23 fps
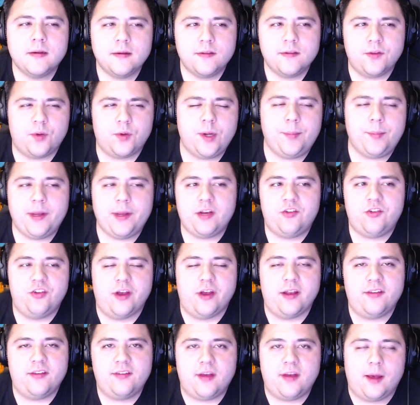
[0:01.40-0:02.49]
The Winnipeg
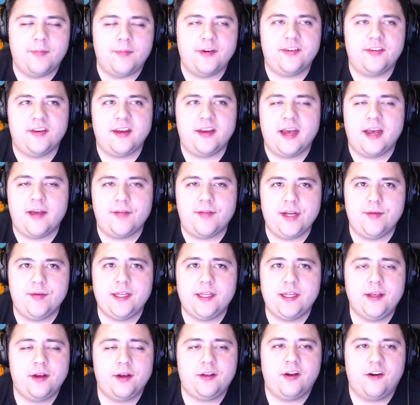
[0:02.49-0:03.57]
Jets obviously haven't
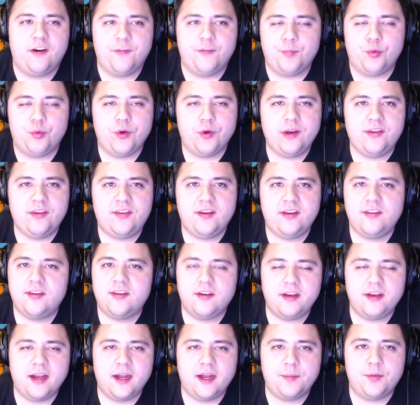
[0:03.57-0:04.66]
even kicked off
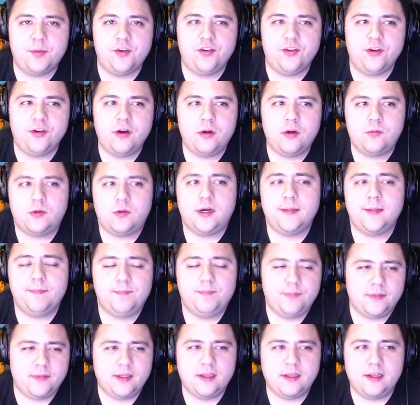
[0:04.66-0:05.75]
preseason yet, but you know what?
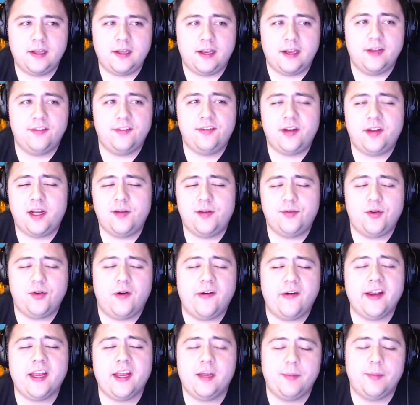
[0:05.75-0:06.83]
Instead of
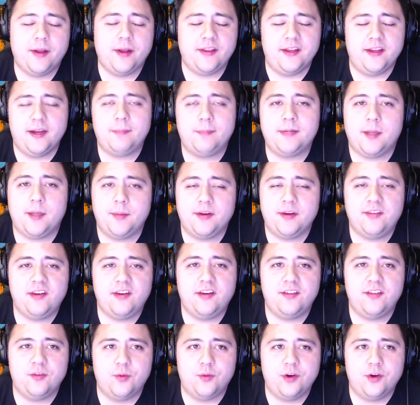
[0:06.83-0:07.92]
talking about the upcoming
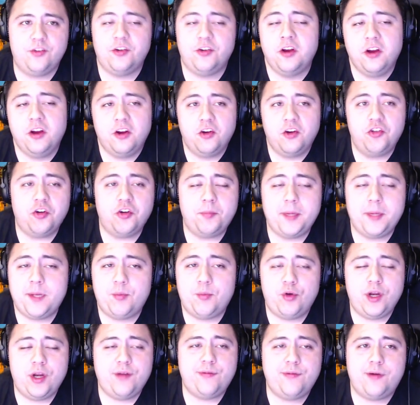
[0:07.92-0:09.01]
season, which should be
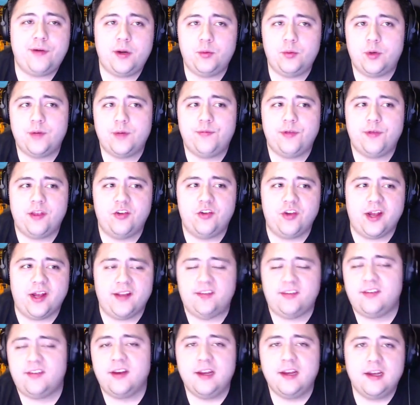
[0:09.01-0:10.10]
a pretty fun one for the
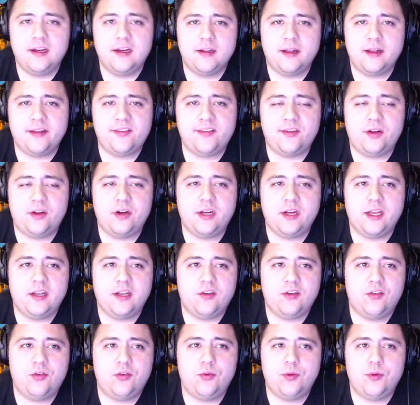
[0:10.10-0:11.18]
Jets, let's look
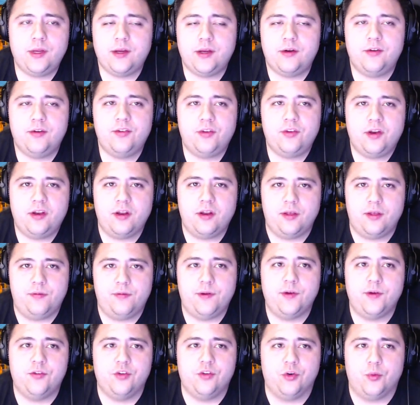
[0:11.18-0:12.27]
2 years into the
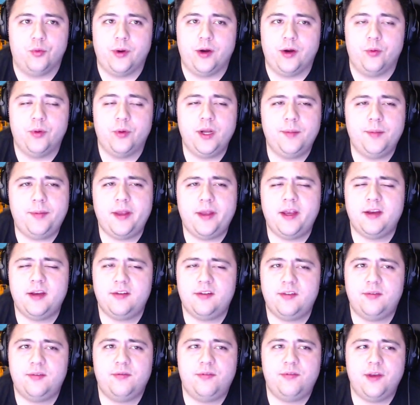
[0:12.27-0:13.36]
future, where
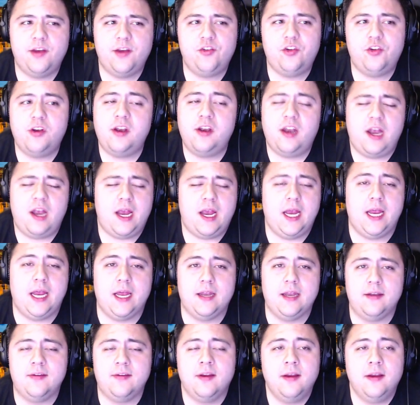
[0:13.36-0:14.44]
Winnipeg's vision
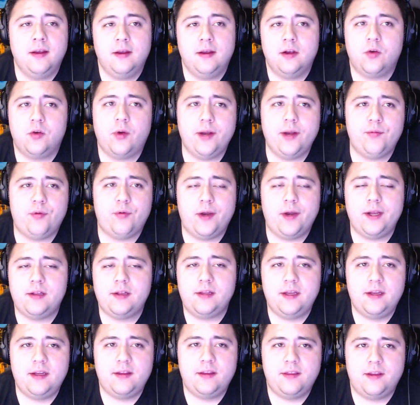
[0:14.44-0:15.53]
and, quite
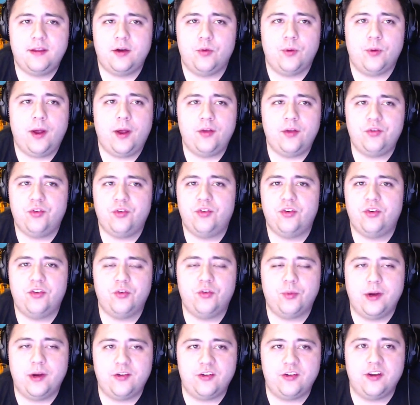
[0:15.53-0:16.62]
frankly, their roster
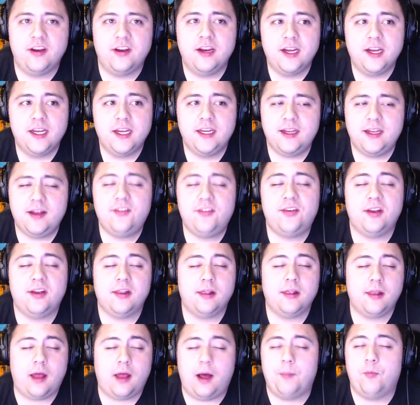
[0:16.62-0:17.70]
situation gets a
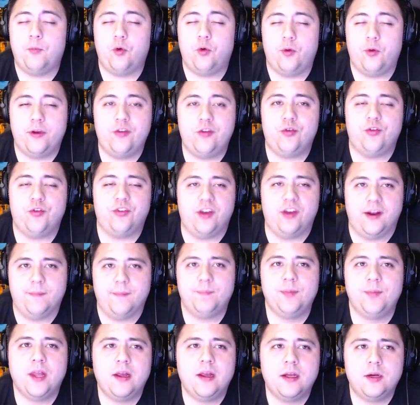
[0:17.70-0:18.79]
lot more
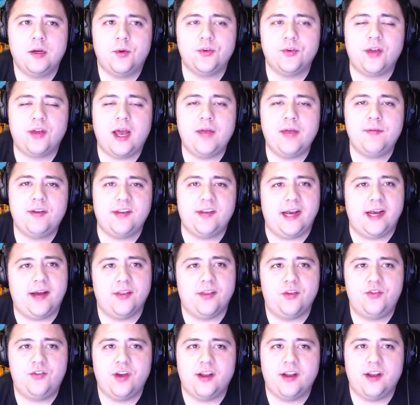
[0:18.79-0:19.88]
interesting. We'll dive into how
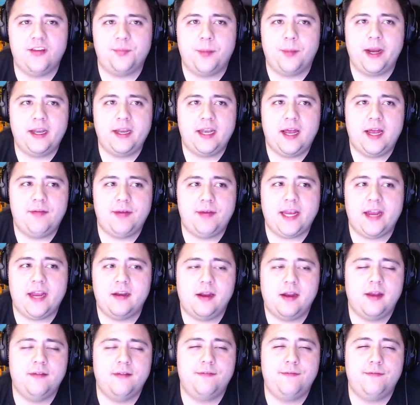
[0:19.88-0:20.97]
the Jets might
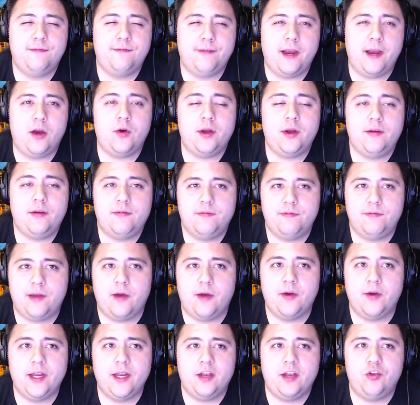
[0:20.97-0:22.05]
navigate a very,
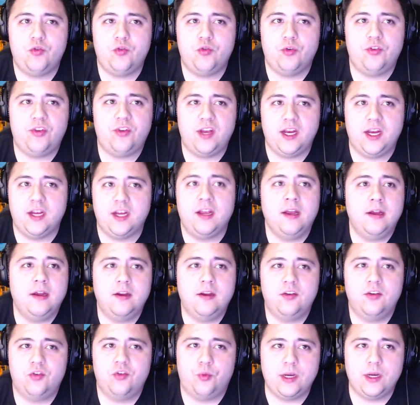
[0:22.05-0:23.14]
very interesting
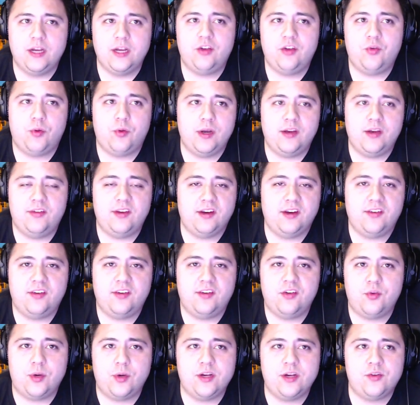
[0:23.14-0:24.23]
2026
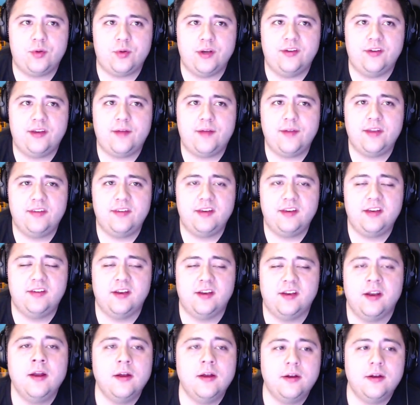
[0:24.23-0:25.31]
to 2027
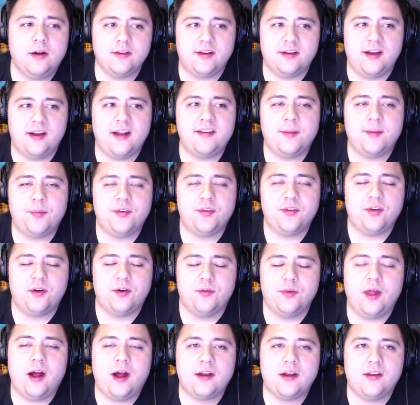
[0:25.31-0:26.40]
season on tonight's episode
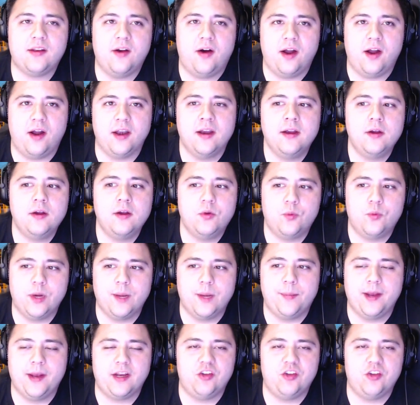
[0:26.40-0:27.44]
of Locked On Winnipeg